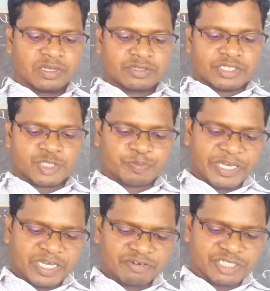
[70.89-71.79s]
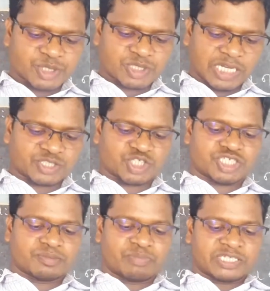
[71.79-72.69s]
The speaker is
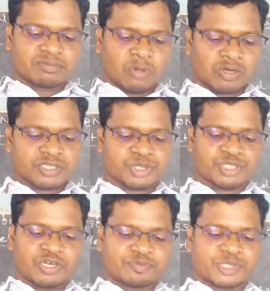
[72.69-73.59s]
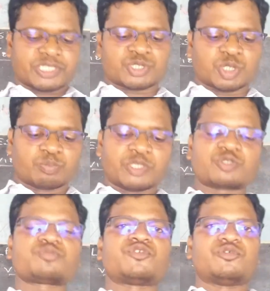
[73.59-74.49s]
touched by the modesty of such a
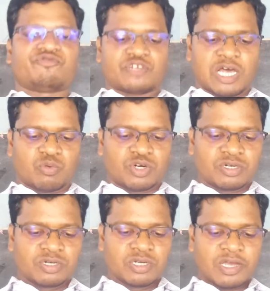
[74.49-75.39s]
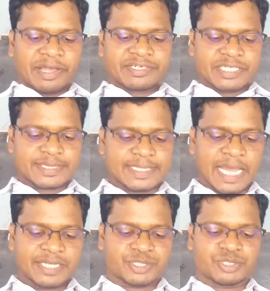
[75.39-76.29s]
beautiful flower and
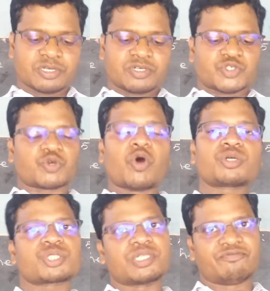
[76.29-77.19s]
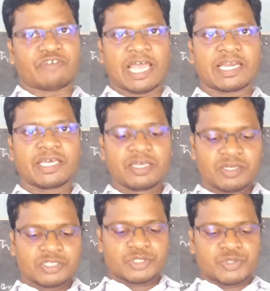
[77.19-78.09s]
decides to go to the valley
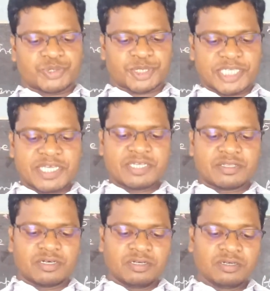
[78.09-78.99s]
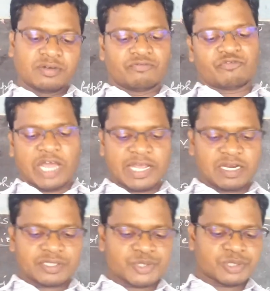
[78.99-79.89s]
to see the
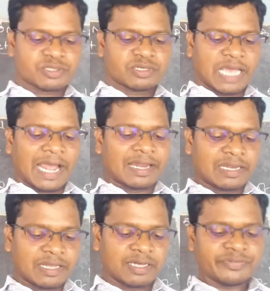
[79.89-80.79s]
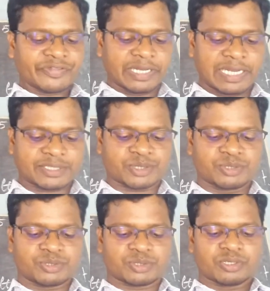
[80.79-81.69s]
violets and learn the
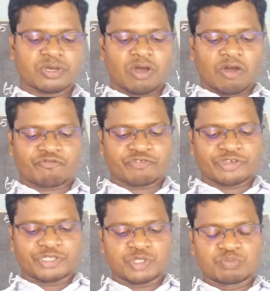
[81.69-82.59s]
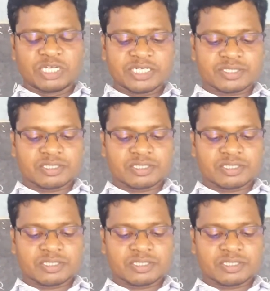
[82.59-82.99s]
lessons of humility